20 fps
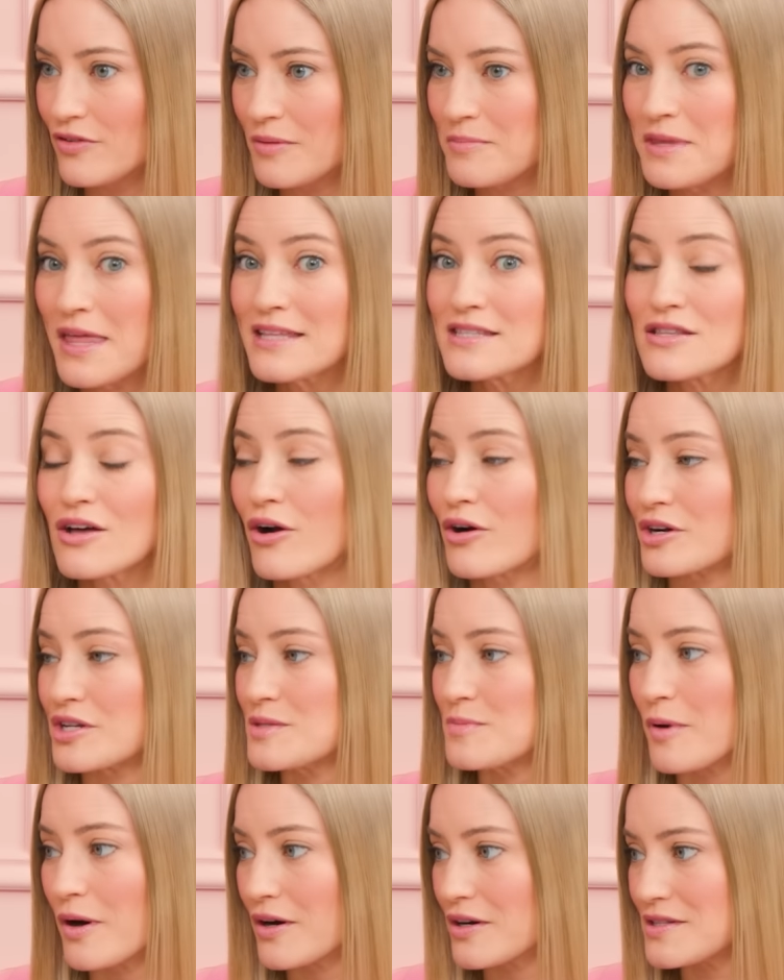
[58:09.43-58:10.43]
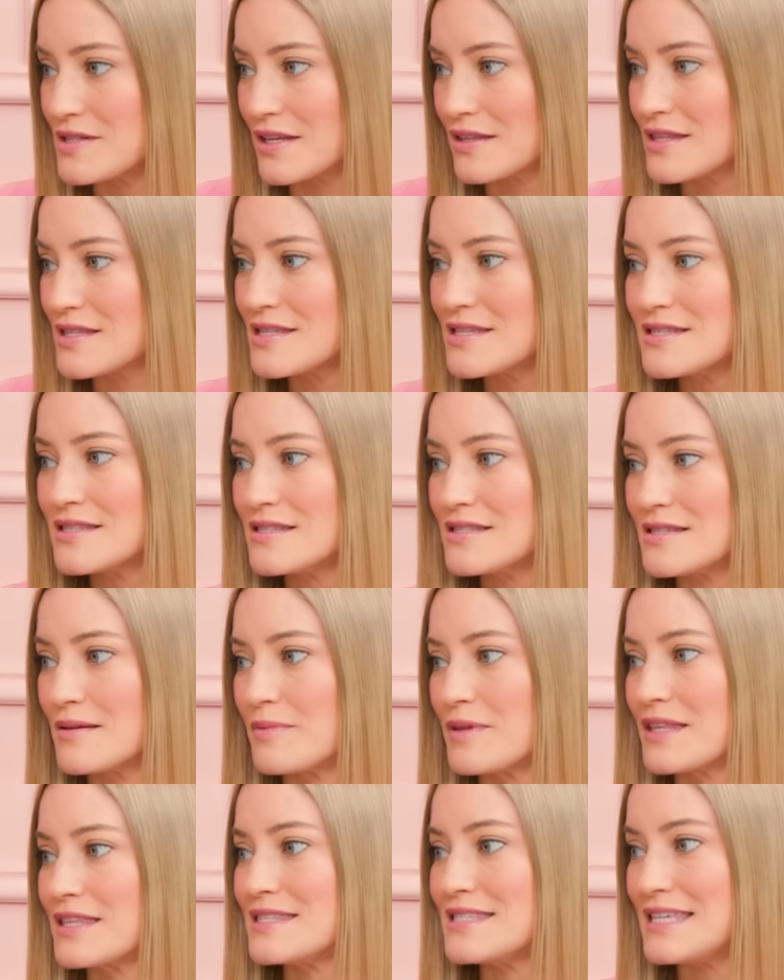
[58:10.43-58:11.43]
I mean, that's the hardest part. It's like, this isn't
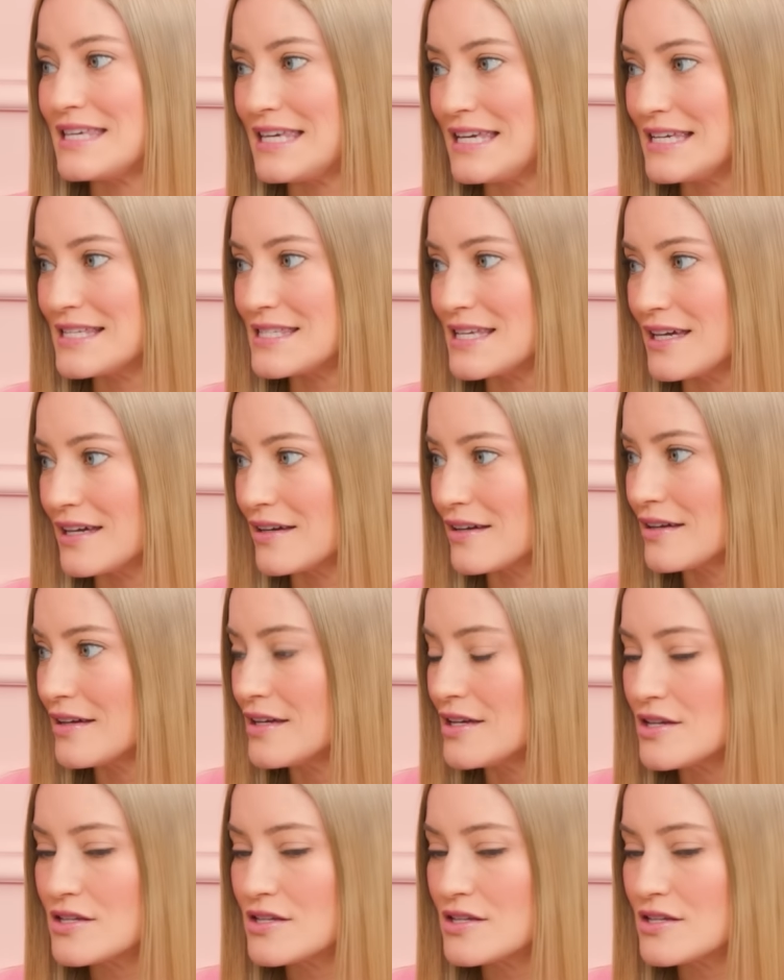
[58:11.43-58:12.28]
something that's easy. I don't know how you do it.